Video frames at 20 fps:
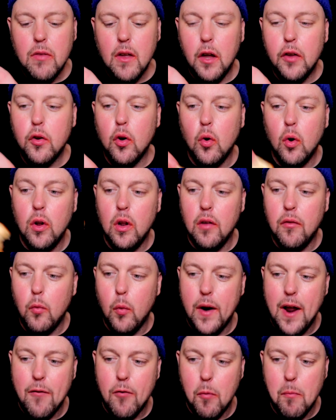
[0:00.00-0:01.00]
a total of
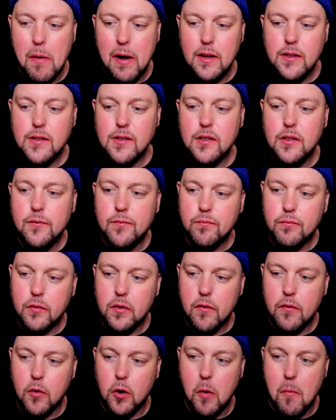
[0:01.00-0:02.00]
whatever months
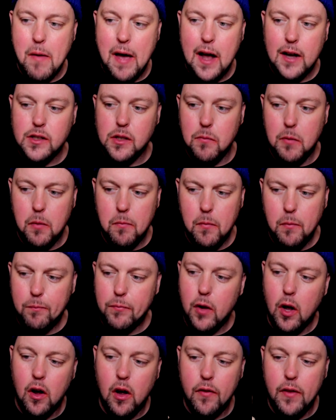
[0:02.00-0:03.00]
for a maximum
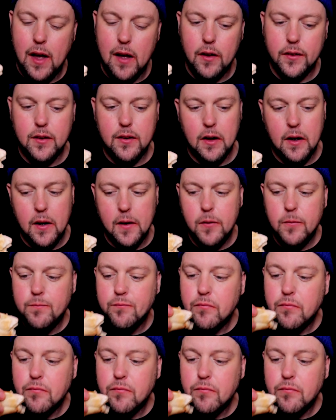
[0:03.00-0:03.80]
on that uh,